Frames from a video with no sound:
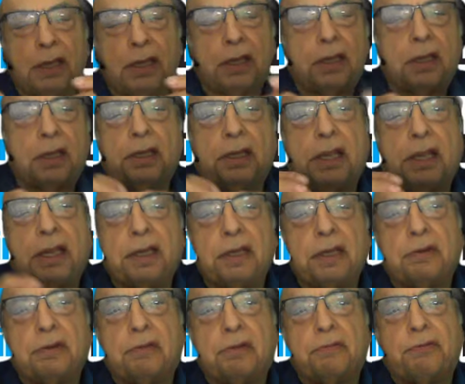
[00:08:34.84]

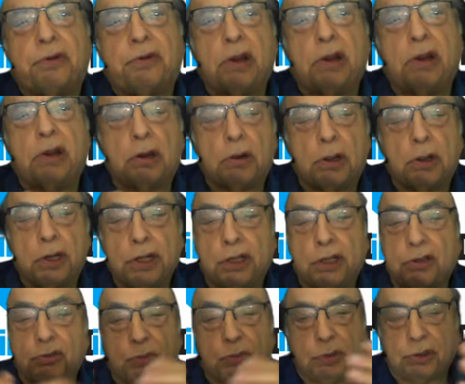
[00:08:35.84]
for our
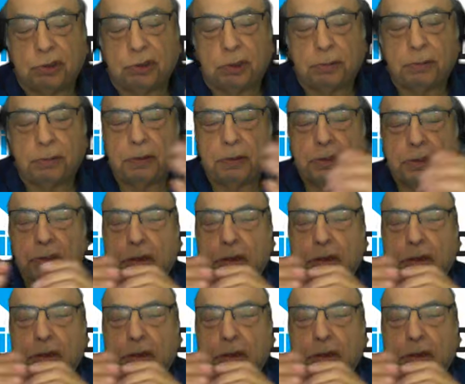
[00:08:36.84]
audience, which are